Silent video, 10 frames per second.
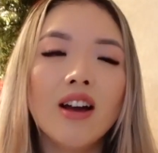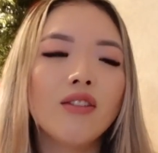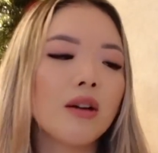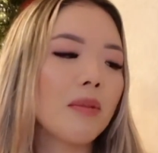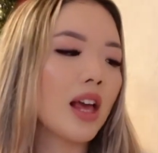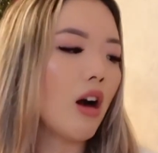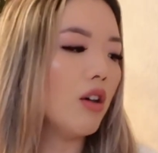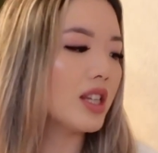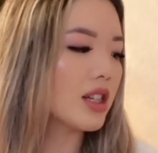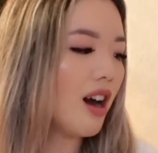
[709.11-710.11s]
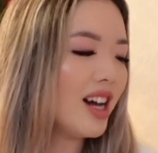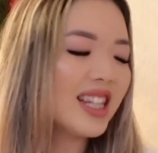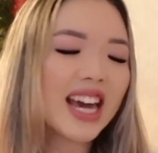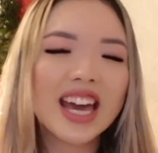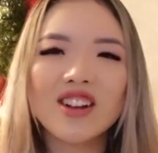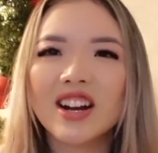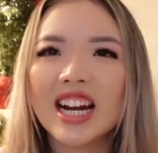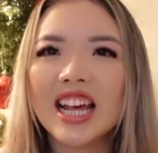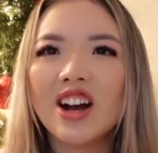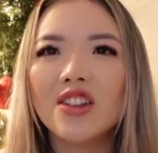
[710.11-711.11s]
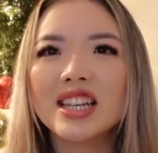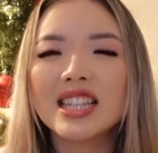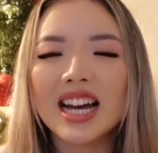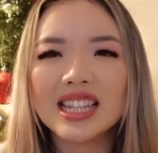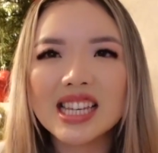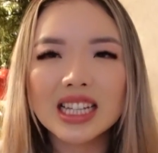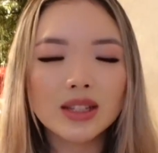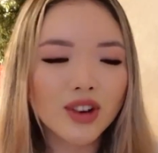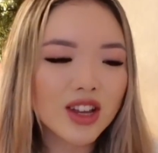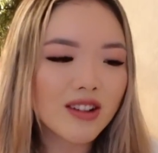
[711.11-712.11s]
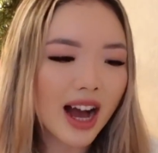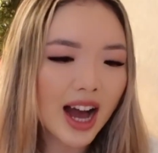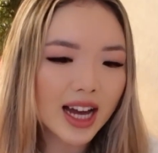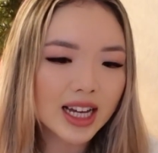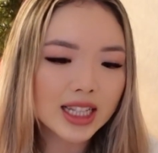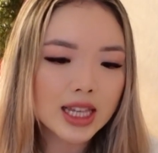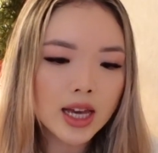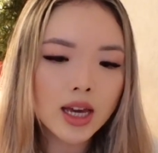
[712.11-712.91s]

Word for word: Filming all this content, creating all these ideas for you guys,